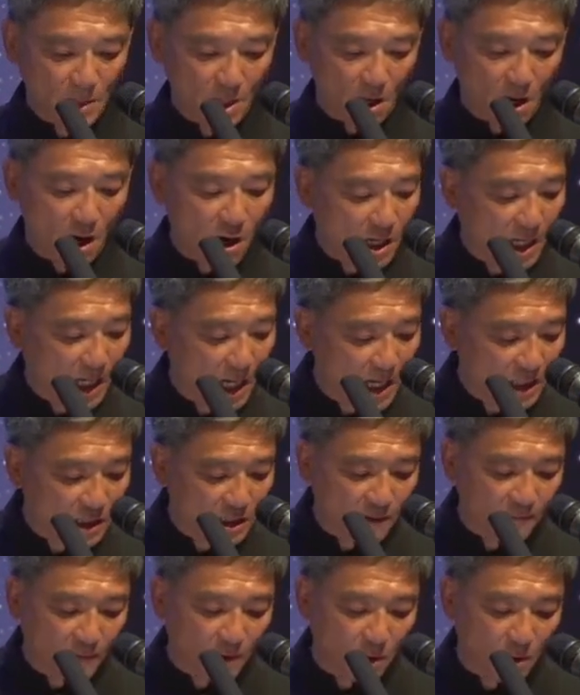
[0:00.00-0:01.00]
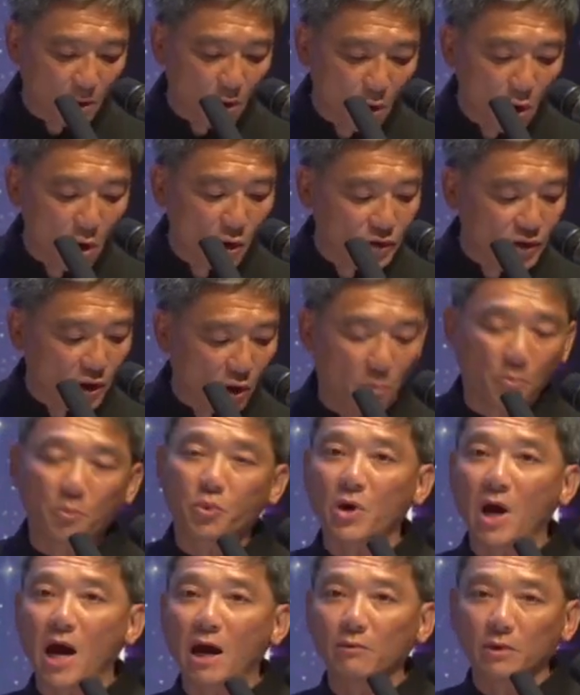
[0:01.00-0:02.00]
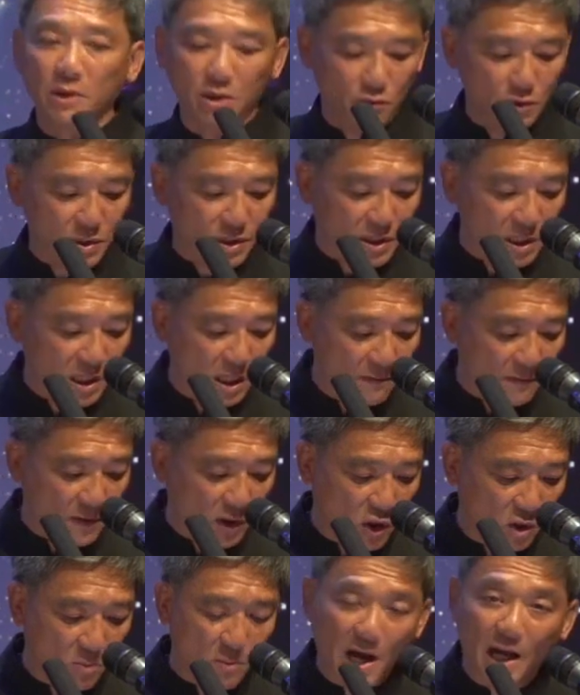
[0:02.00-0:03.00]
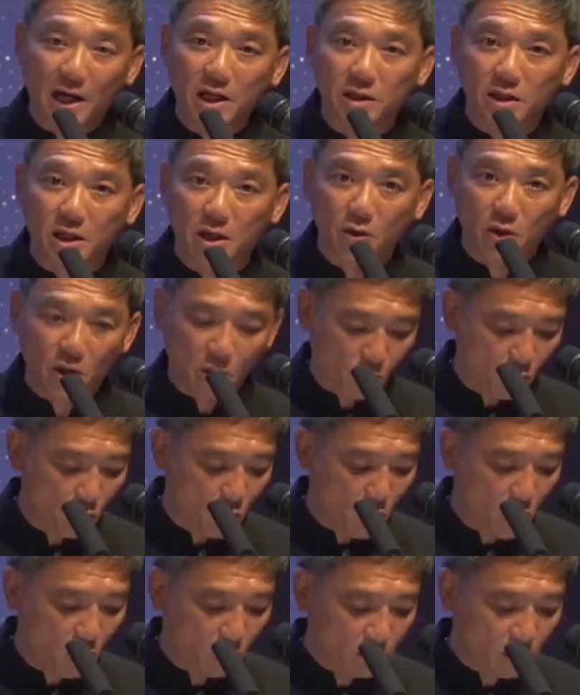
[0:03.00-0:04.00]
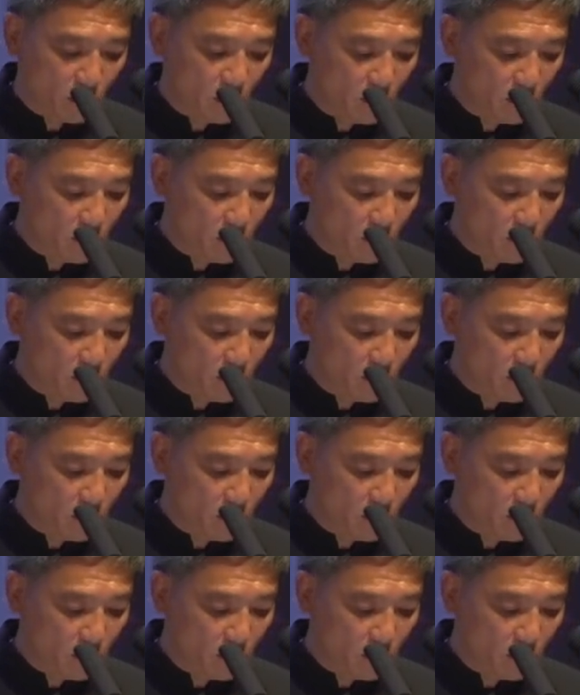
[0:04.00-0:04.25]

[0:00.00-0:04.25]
Our collective are also proudly received a humanitarian award